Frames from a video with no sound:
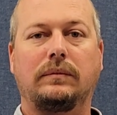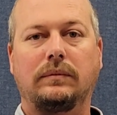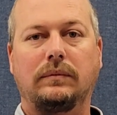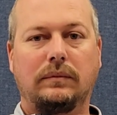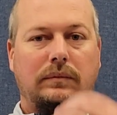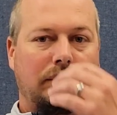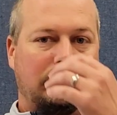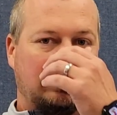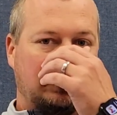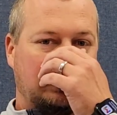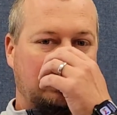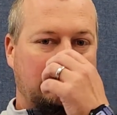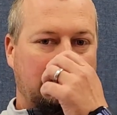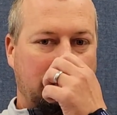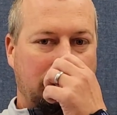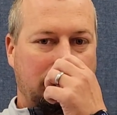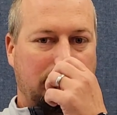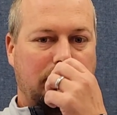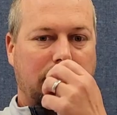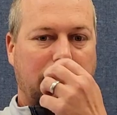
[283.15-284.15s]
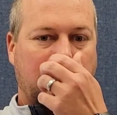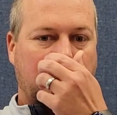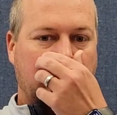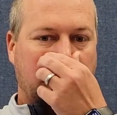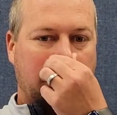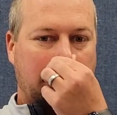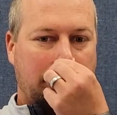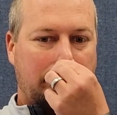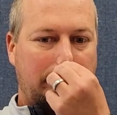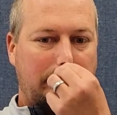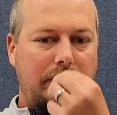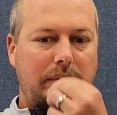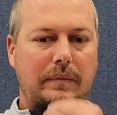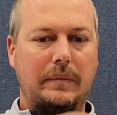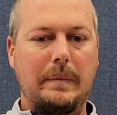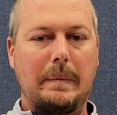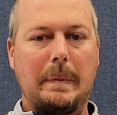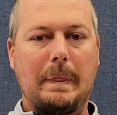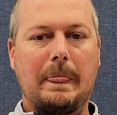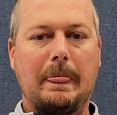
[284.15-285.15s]
Will it be status quo on the
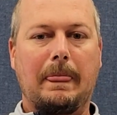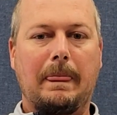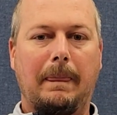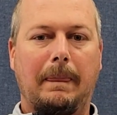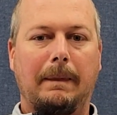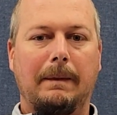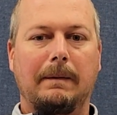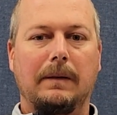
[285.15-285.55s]
offense?